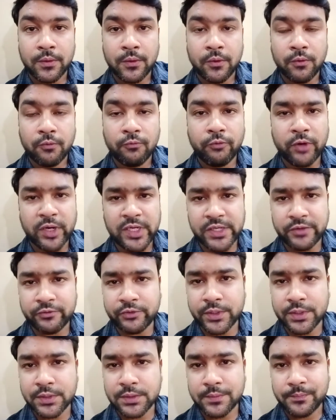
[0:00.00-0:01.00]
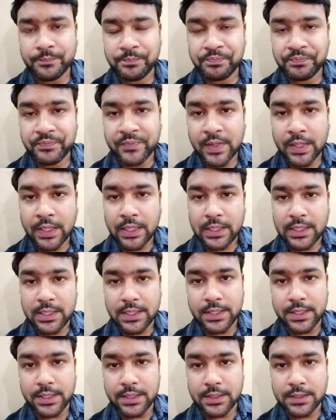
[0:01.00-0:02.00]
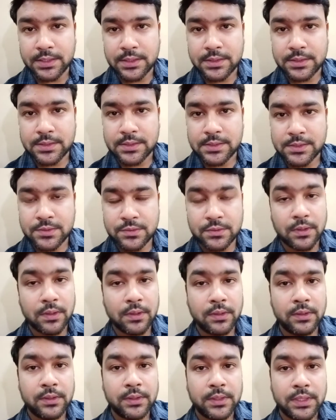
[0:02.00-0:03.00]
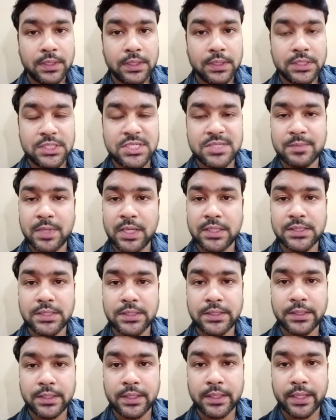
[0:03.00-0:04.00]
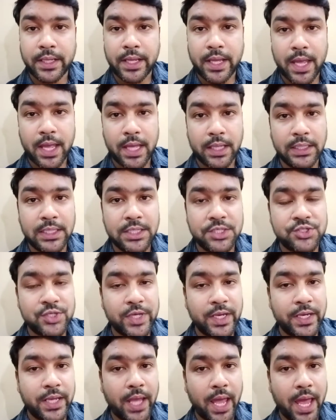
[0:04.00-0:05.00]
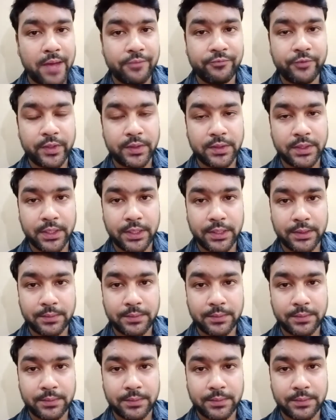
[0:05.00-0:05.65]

Whatever he saw, demanded each and everything.